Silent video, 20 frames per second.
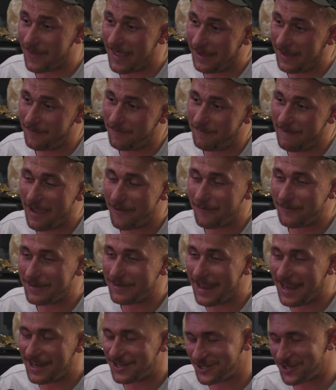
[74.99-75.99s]
like
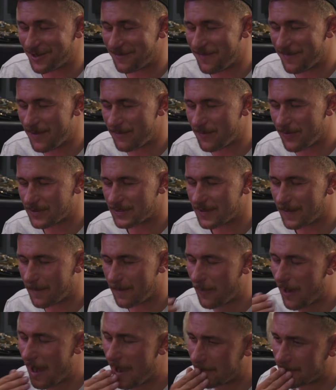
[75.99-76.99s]
foundation members of the
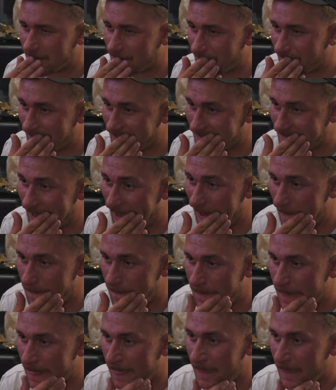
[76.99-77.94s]
Browns during this time